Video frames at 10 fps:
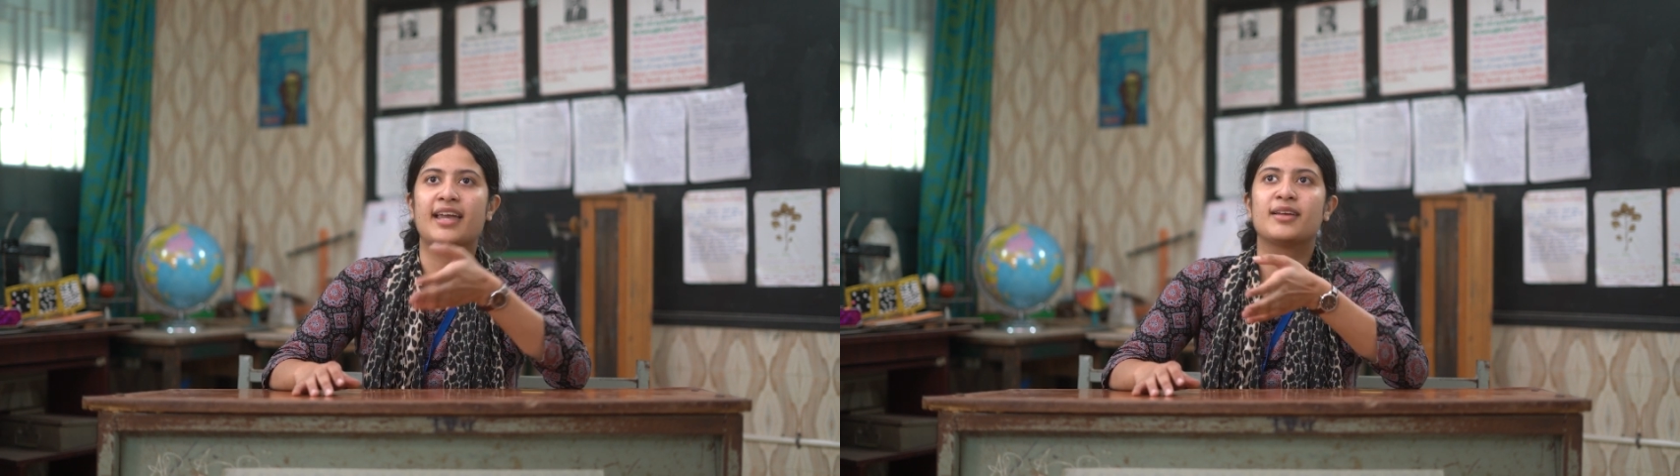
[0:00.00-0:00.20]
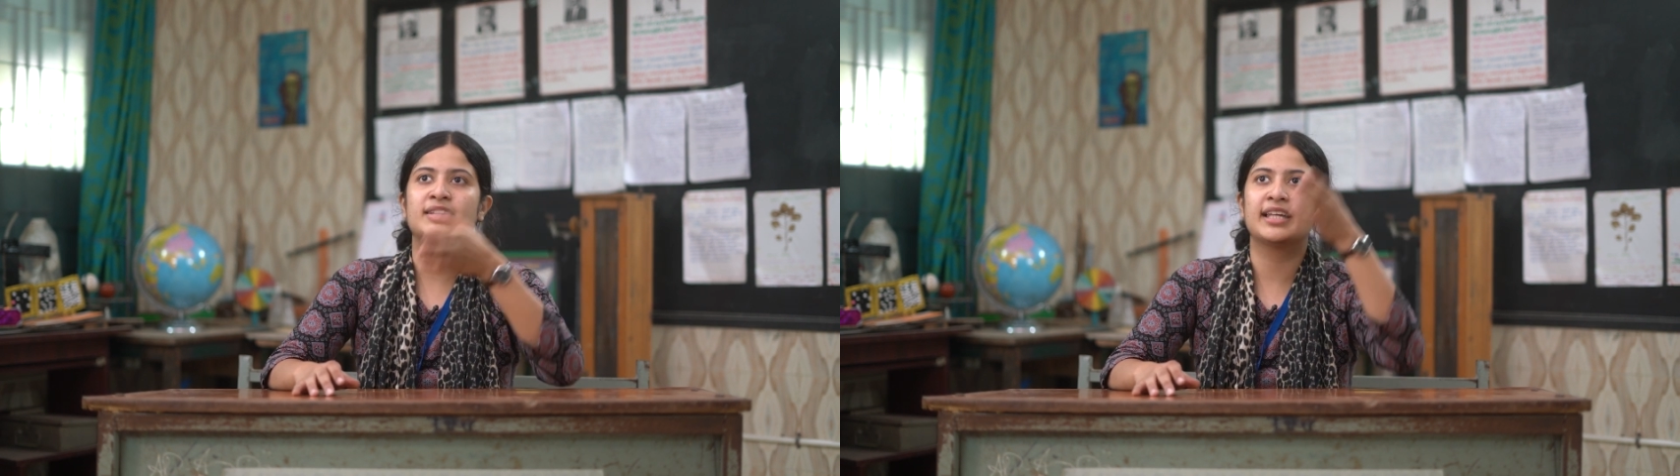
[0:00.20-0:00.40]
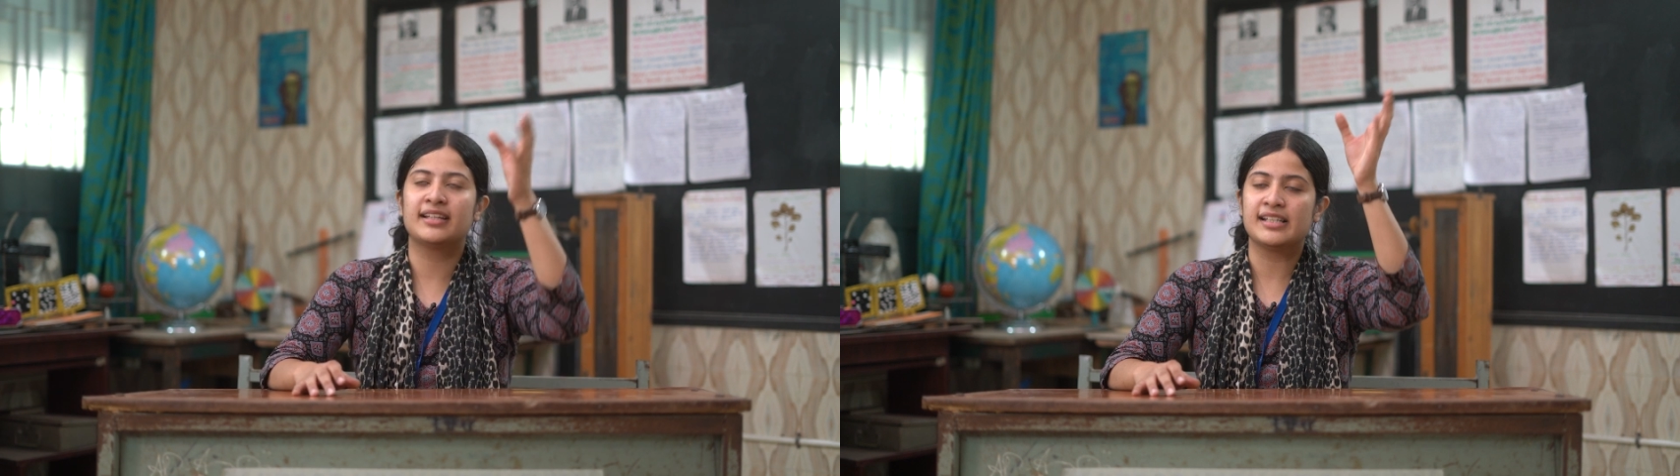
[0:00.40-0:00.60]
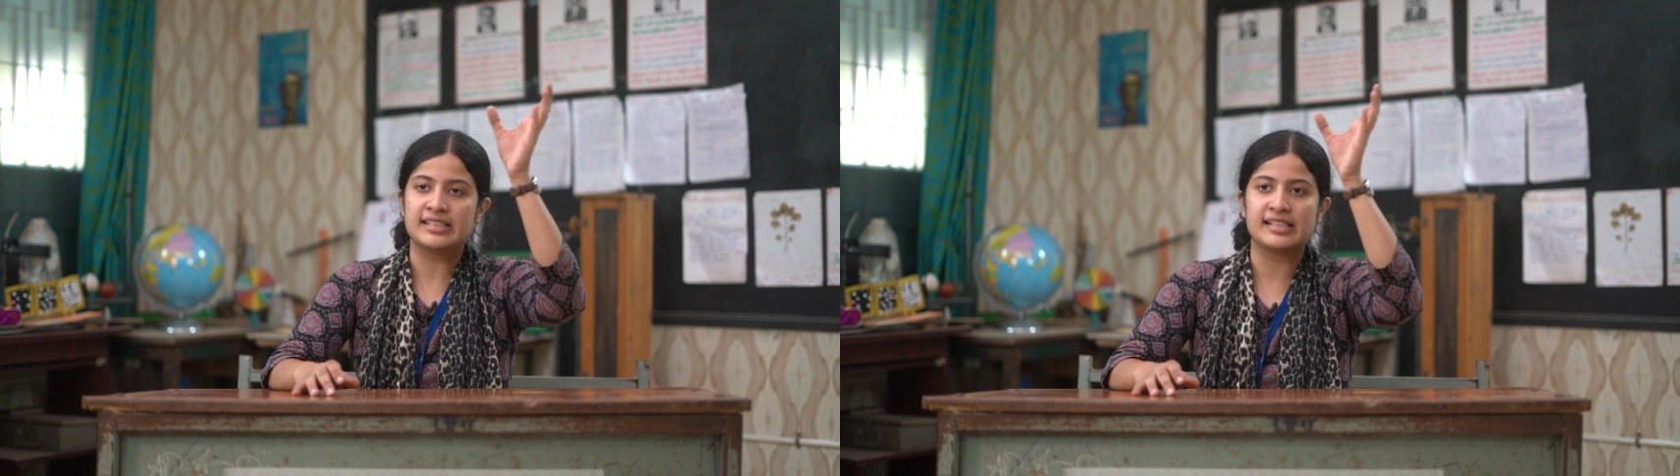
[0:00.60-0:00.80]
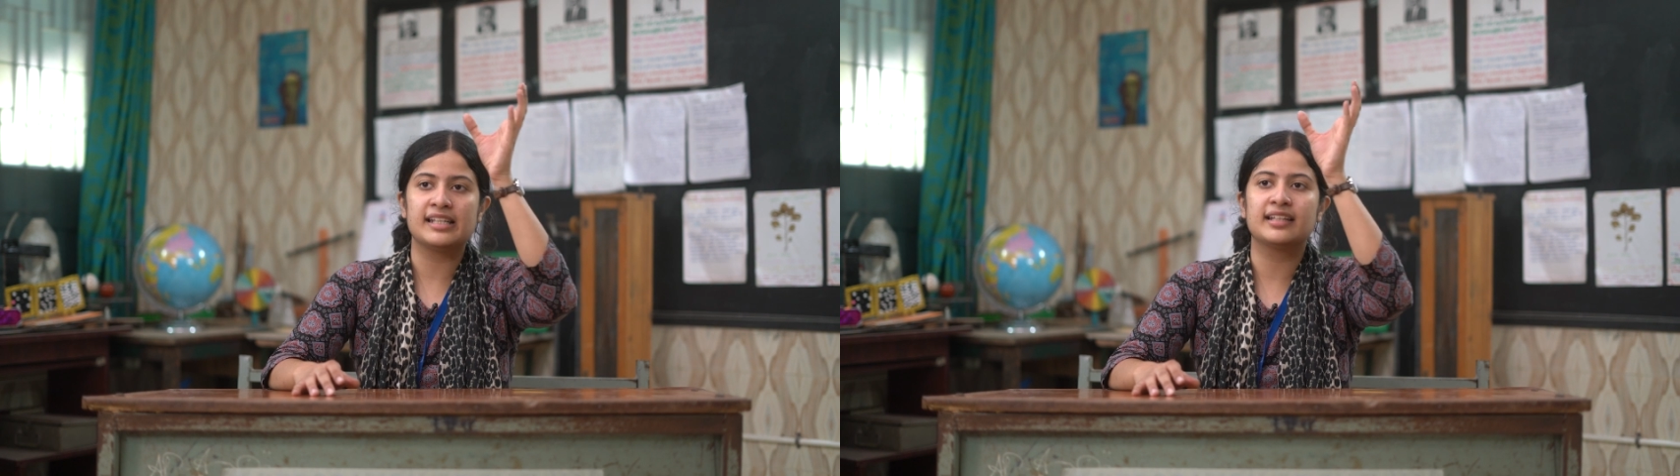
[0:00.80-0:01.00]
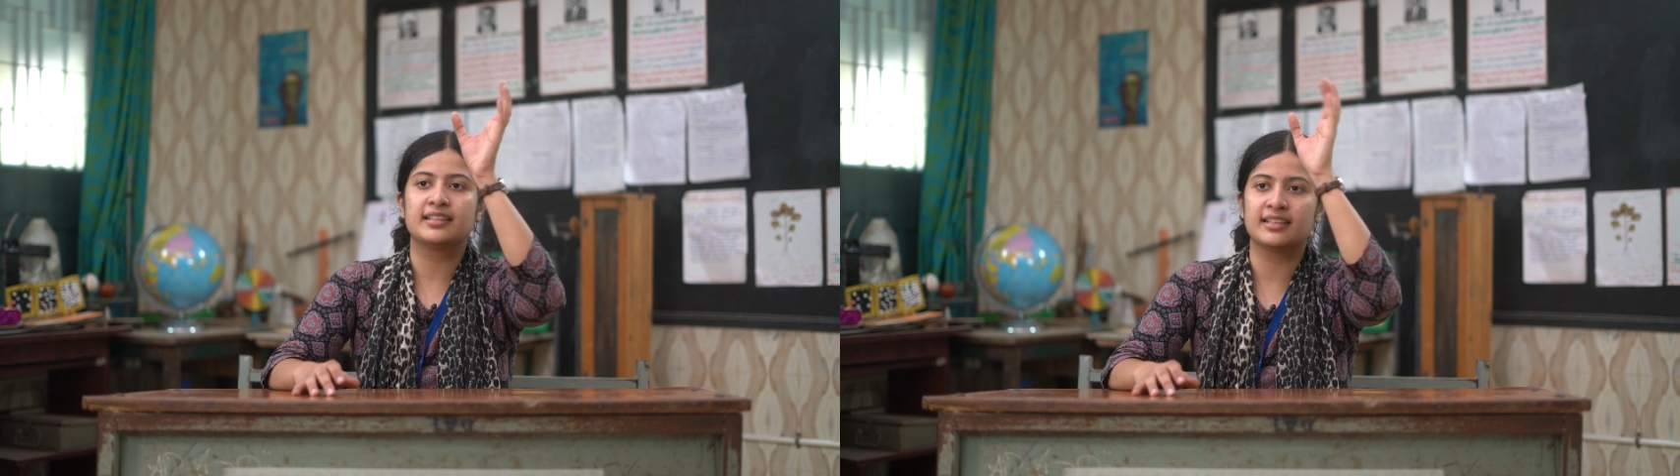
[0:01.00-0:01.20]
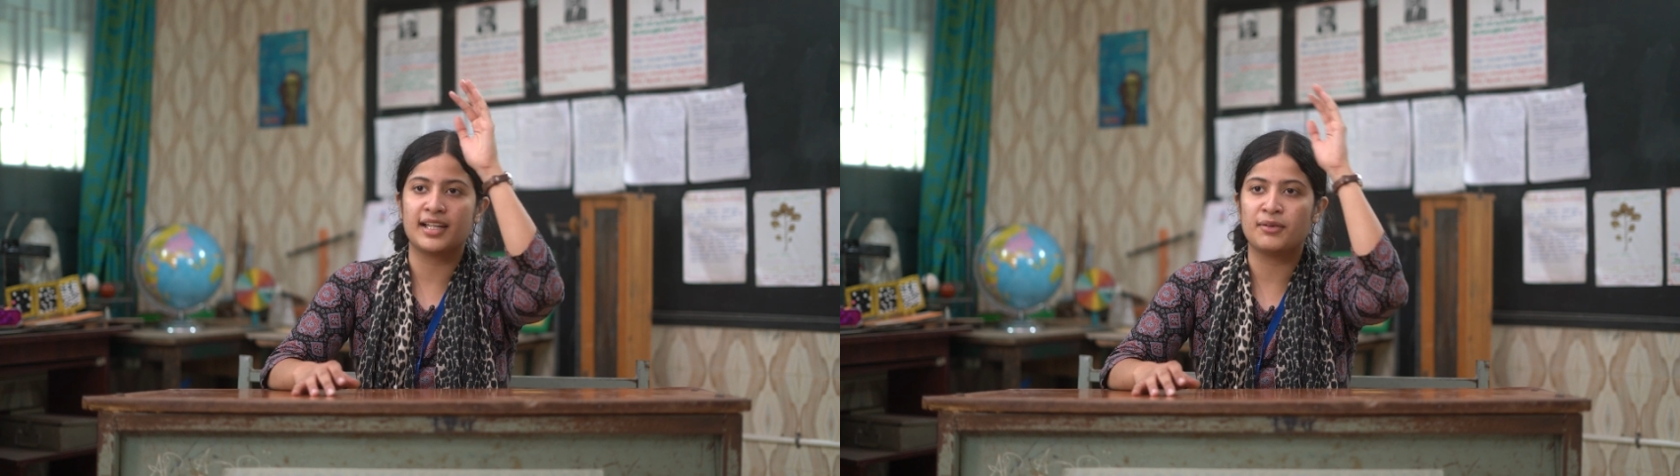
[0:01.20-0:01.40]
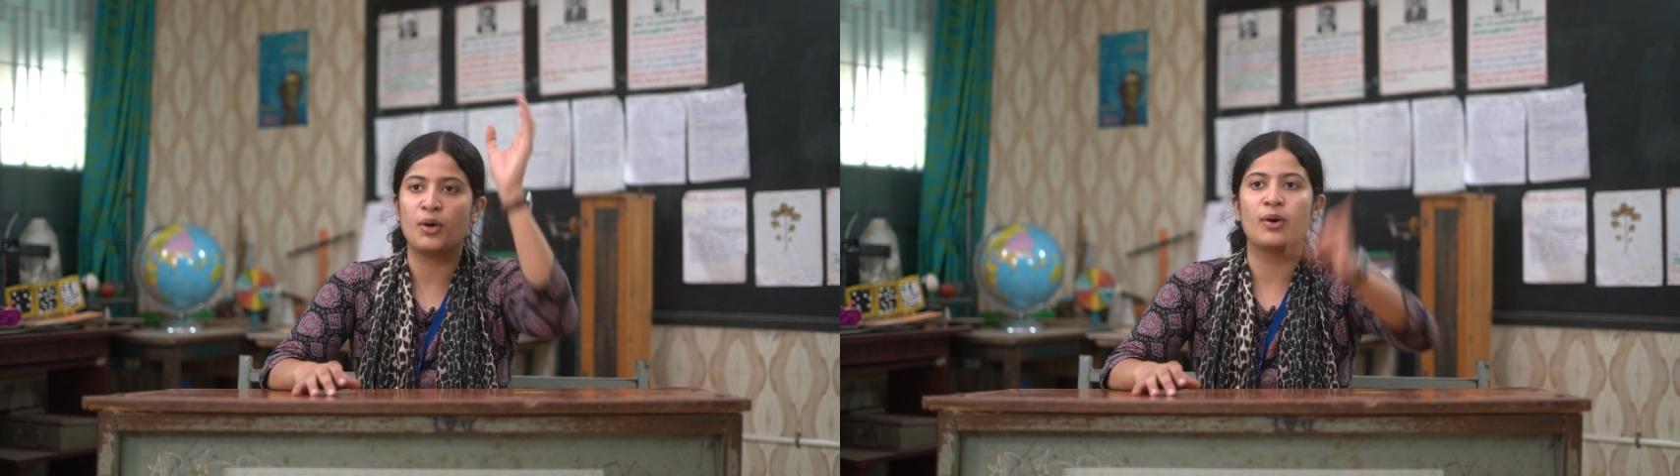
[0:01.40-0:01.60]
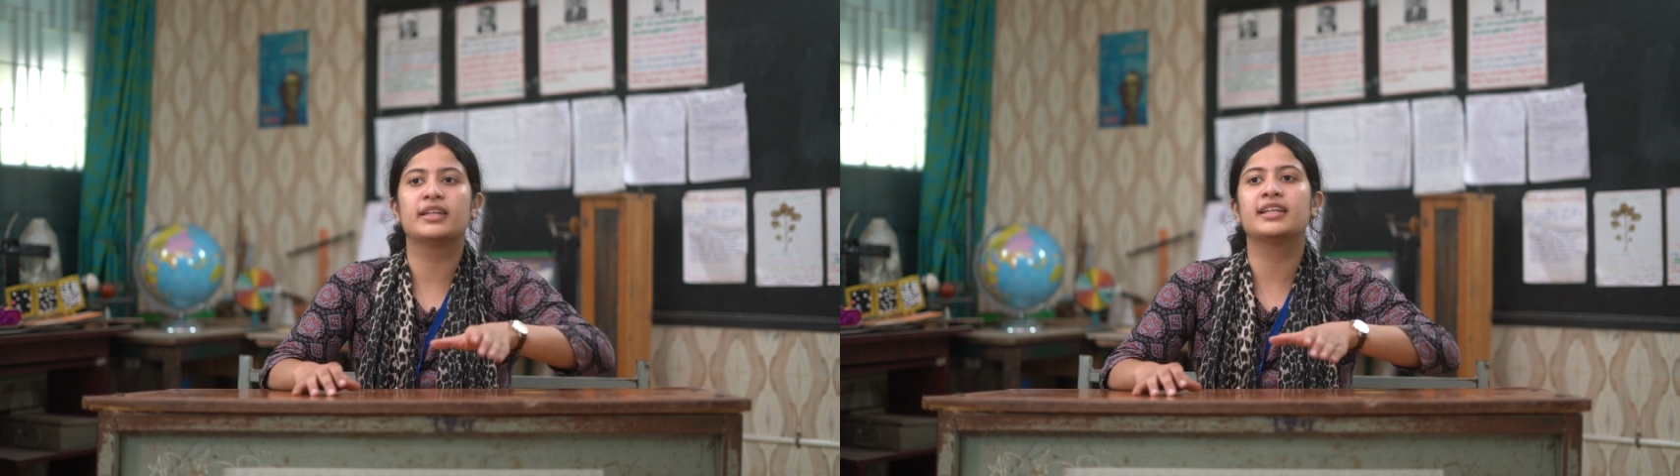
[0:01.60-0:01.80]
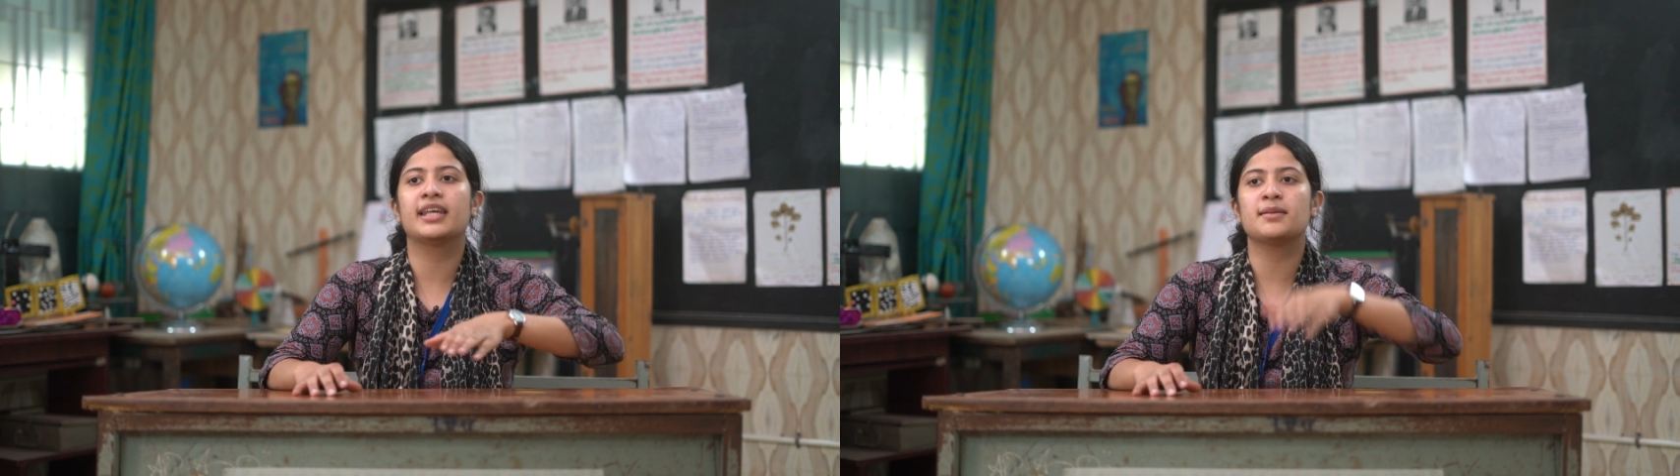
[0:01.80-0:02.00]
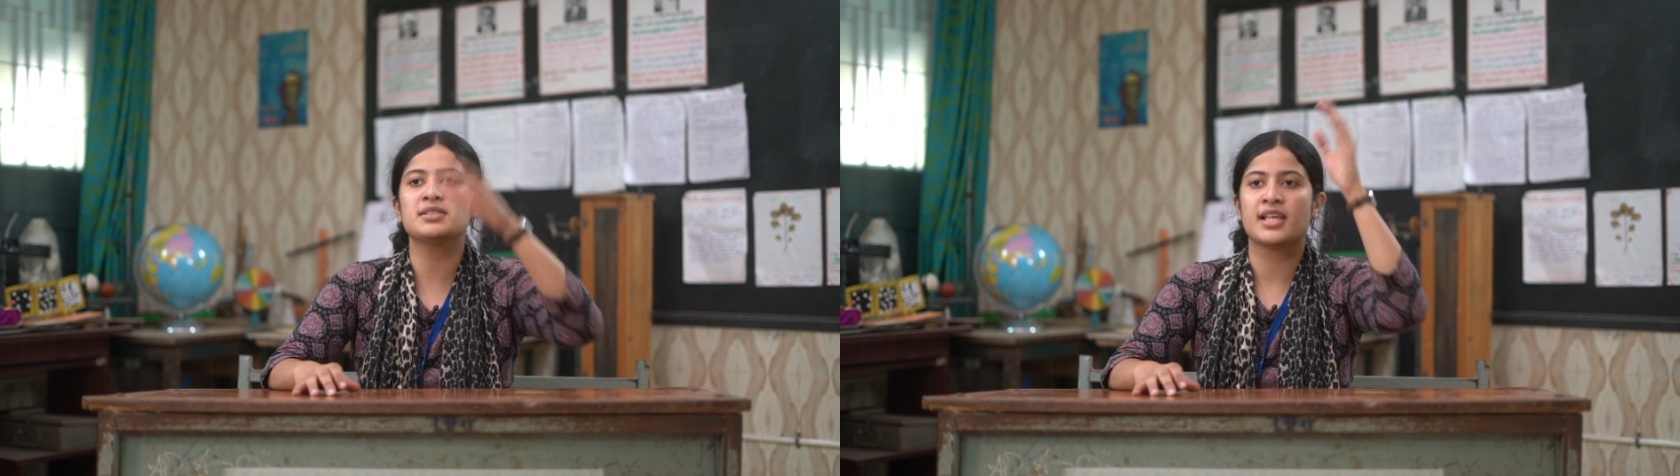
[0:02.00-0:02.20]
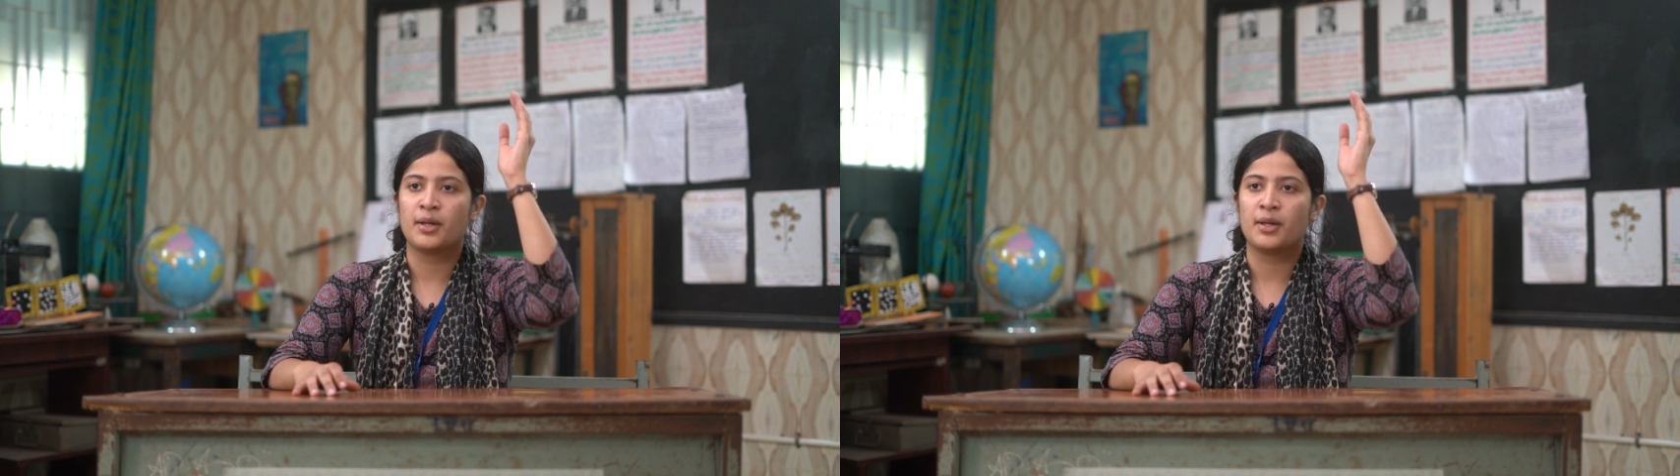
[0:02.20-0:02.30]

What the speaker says: they'd literally written down all the names,